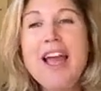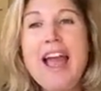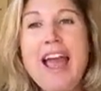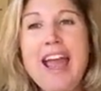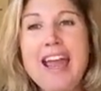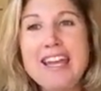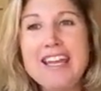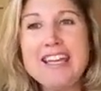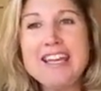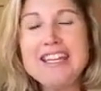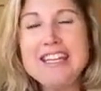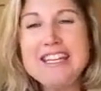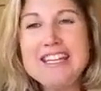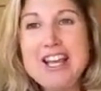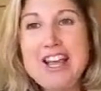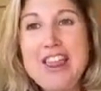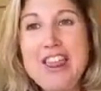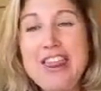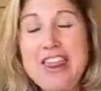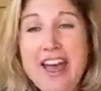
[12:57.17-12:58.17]
And
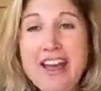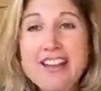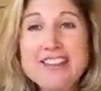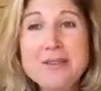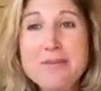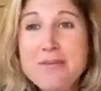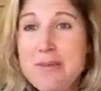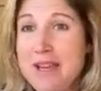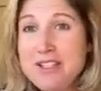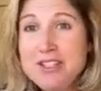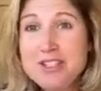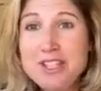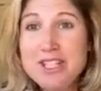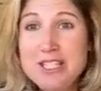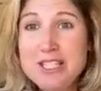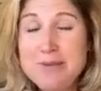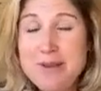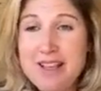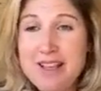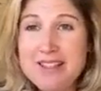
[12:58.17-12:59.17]
that's a major
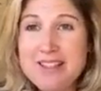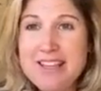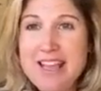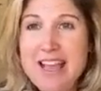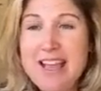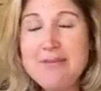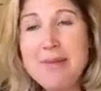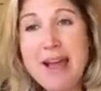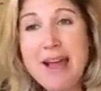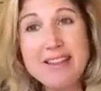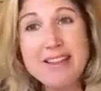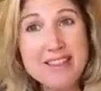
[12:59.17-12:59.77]
expense. And back